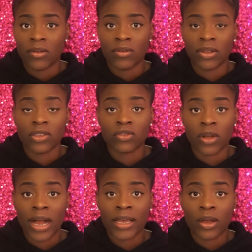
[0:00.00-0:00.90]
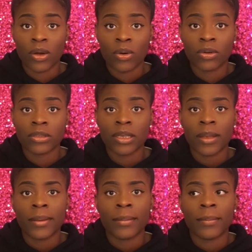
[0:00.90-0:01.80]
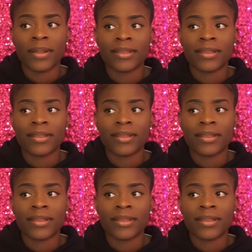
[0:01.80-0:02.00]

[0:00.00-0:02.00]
really dry and cold. But